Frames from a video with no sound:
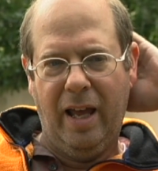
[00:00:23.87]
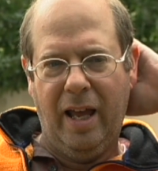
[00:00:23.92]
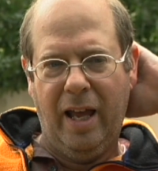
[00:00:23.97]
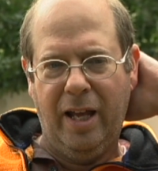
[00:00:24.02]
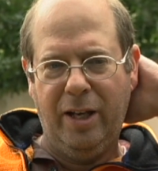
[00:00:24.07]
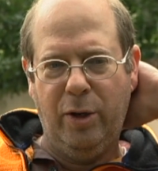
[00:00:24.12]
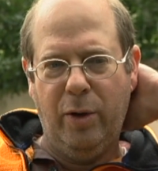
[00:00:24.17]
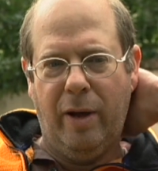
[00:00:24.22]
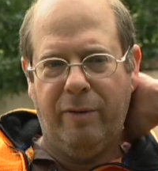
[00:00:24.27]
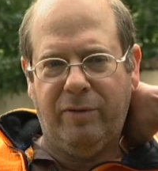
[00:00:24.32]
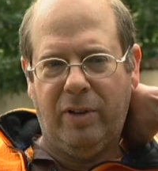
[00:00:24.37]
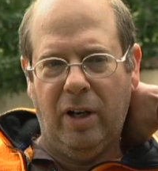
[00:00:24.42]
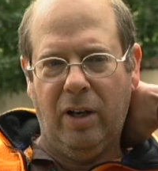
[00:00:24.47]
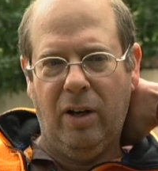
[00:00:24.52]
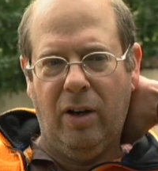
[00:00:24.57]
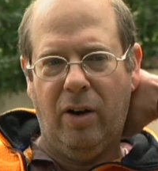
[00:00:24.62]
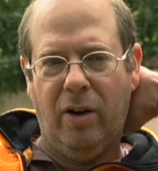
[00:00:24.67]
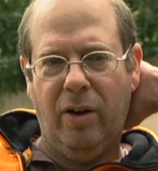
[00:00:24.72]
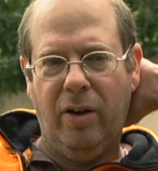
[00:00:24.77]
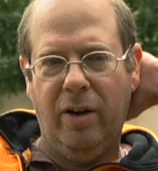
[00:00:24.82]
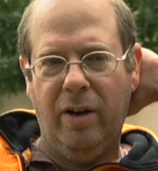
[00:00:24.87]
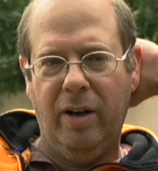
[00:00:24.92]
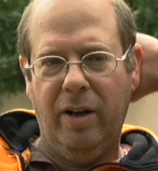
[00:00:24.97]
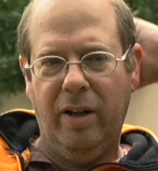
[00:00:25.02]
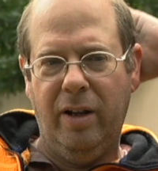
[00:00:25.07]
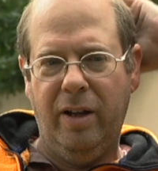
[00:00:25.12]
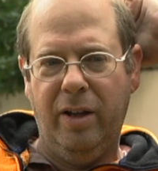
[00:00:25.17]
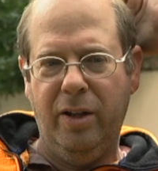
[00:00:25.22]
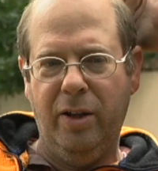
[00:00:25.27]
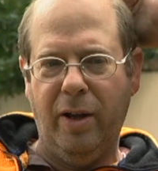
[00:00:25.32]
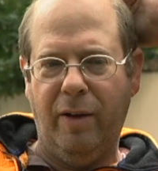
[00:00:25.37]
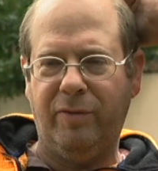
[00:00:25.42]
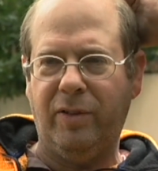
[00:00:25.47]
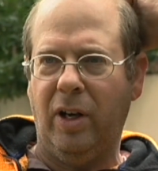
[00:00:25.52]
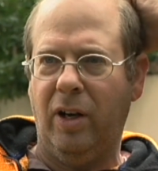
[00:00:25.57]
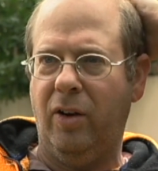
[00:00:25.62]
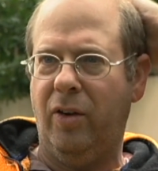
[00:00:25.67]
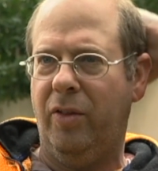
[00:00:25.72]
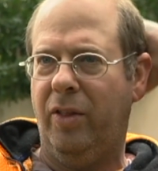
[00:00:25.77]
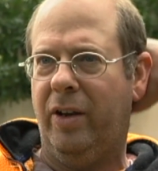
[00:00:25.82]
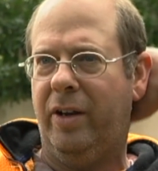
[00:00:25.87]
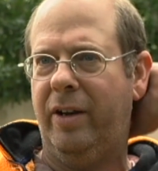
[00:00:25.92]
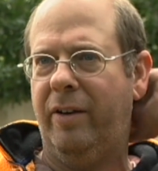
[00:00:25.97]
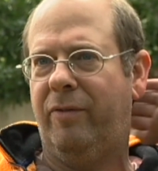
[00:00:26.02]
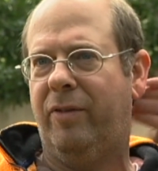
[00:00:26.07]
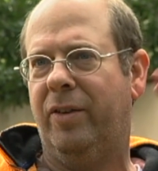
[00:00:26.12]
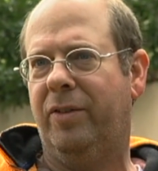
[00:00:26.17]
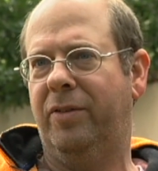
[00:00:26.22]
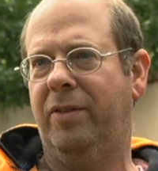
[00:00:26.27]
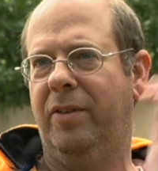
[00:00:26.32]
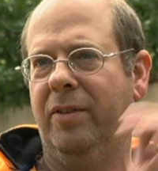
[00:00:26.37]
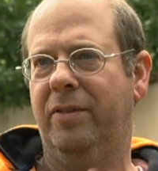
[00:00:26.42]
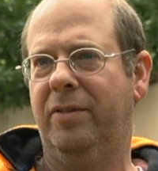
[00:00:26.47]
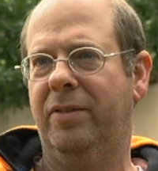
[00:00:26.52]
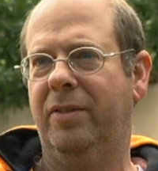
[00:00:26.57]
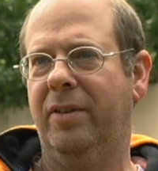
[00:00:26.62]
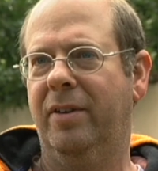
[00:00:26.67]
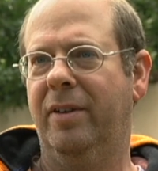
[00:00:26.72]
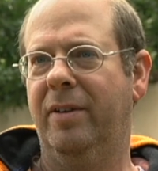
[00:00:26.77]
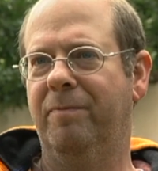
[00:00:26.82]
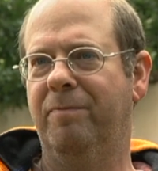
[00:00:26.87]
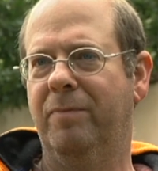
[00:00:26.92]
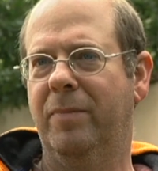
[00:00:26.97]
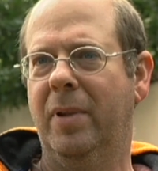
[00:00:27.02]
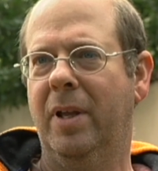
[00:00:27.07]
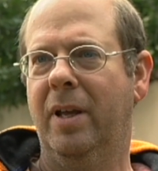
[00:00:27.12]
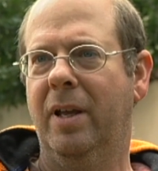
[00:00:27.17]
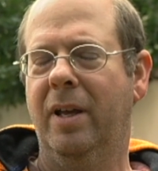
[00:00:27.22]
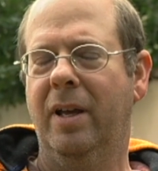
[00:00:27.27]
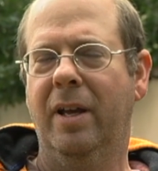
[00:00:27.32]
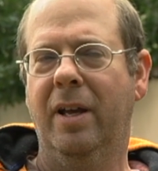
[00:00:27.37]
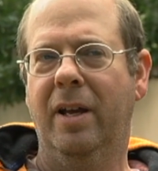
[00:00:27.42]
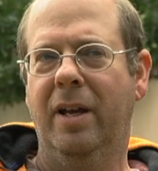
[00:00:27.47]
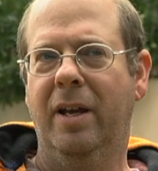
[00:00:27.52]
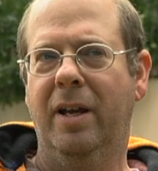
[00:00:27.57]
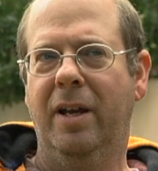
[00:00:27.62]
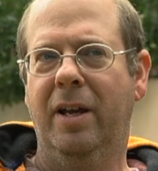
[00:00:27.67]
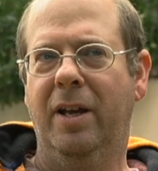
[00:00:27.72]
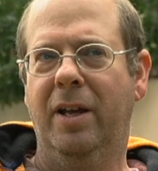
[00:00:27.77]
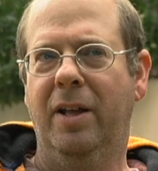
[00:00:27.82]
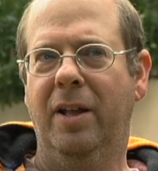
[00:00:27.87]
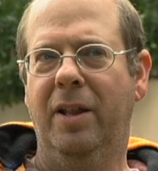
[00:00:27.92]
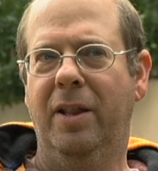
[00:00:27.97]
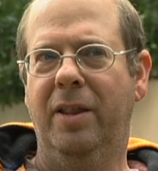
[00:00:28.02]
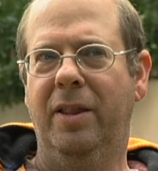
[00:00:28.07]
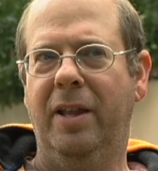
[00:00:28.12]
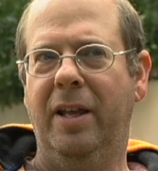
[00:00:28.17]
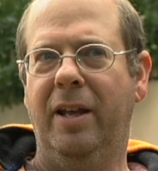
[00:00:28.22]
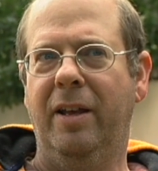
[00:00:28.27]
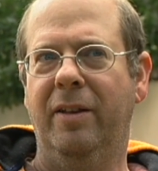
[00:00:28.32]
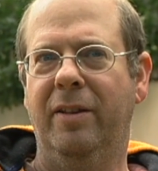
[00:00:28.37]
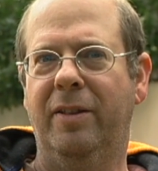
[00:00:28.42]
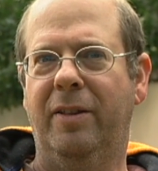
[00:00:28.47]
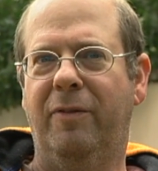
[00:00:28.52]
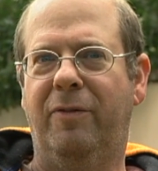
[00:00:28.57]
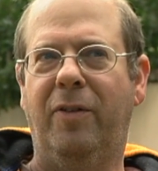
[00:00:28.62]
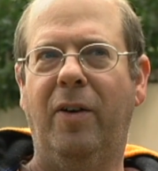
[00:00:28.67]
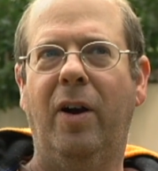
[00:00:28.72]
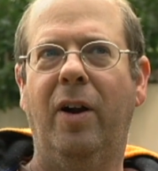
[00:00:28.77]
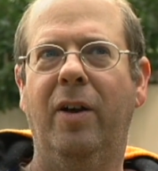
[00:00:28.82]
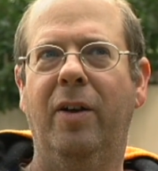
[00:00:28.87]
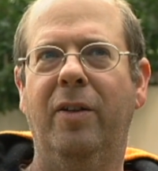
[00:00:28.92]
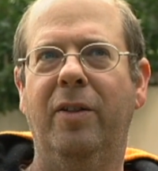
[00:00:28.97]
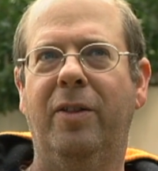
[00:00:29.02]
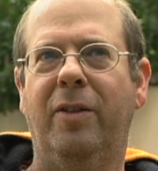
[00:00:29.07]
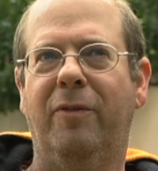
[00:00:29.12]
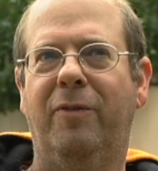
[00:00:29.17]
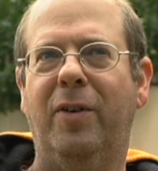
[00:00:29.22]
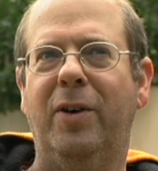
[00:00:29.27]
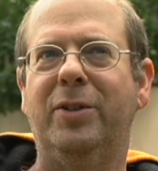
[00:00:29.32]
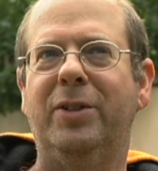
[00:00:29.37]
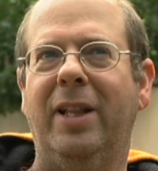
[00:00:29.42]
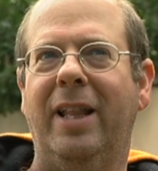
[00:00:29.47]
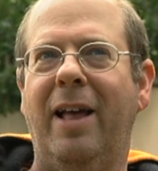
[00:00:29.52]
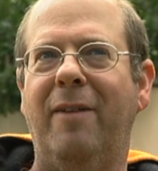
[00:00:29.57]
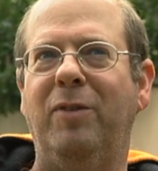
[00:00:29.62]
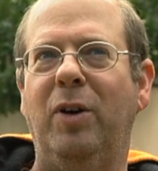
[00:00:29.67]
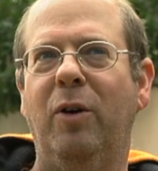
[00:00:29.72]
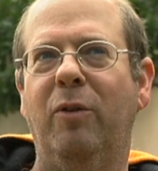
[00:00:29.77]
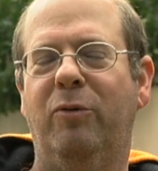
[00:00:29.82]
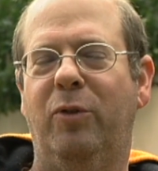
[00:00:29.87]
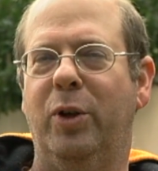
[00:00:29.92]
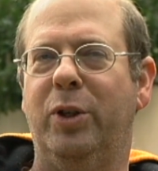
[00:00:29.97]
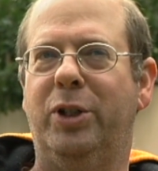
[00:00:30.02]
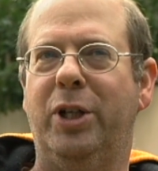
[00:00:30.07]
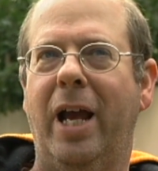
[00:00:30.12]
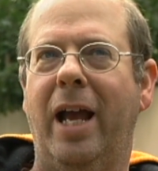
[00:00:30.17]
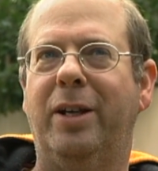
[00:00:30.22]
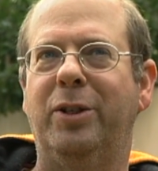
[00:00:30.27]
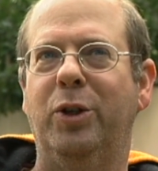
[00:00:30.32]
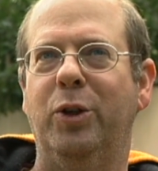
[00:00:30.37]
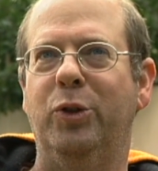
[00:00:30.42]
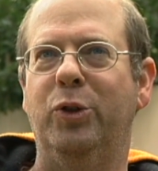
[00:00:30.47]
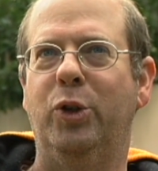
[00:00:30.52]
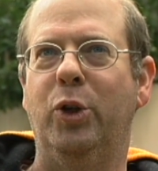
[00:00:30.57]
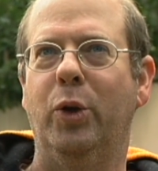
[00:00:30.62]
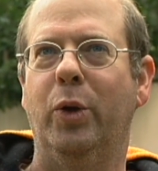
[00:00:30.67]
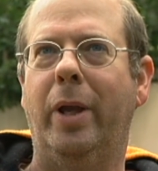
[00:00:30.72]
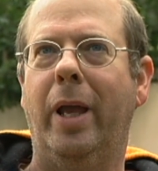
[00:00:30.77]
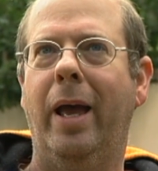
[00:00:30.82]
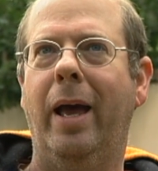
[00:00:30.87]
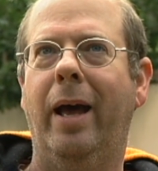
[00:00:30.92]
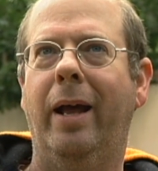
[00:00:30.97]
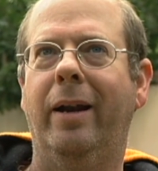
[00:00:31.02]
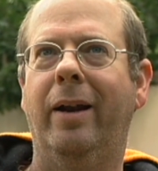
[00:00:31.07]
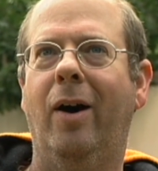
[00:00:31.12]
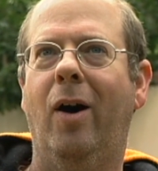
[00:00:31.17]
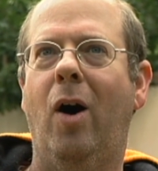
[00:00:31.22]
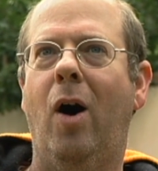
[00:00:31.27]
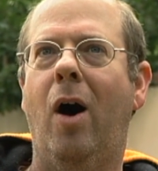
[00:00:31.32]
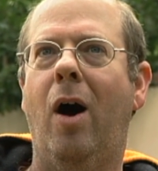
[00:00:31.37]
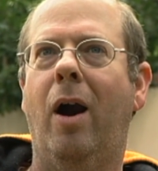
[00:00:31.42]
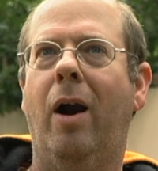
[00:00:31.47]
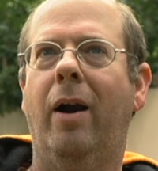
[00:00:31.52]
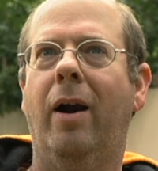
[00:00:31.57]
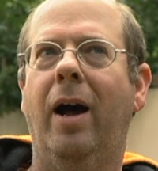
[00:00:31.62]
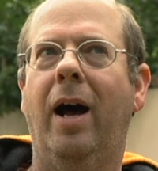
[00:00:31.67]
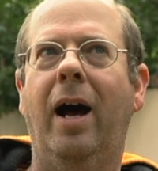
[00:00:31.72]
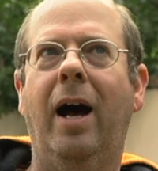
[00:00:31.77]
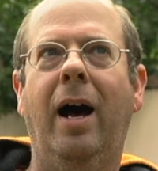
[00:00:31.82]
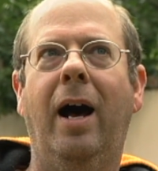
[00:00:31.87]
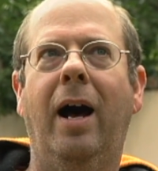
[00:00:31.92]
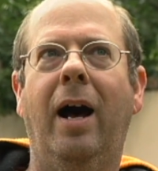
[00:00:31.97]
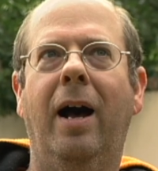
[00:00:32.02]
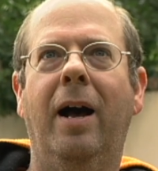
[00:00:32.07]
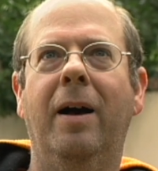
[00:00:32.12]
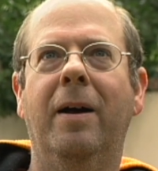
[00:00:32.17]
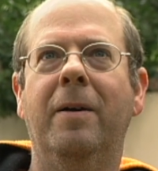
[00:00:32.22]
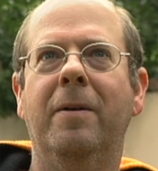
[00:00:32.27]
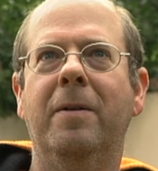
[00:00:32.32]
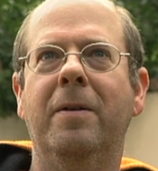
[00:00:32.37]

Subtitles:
you have to learn the differences. The first level of rejections you get are